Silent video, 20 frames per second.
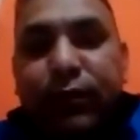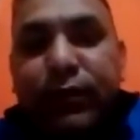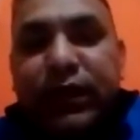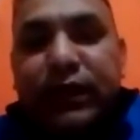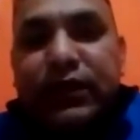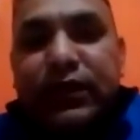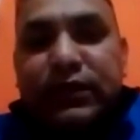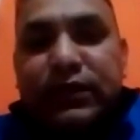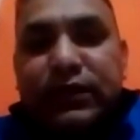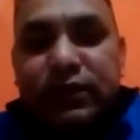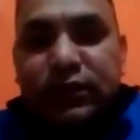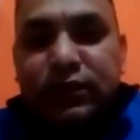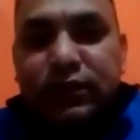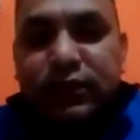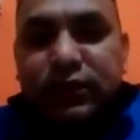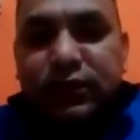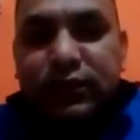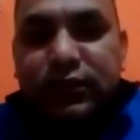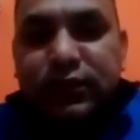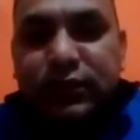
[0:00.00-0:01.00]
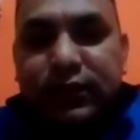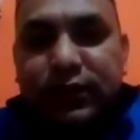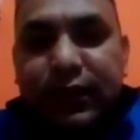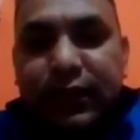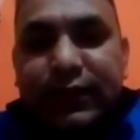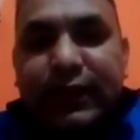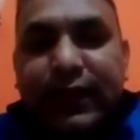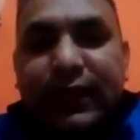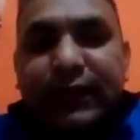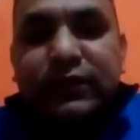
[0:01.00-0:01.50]
biggest
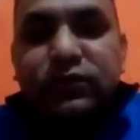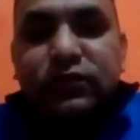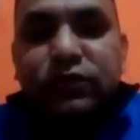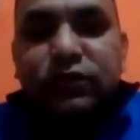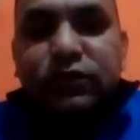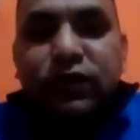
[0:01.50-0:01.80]
thing that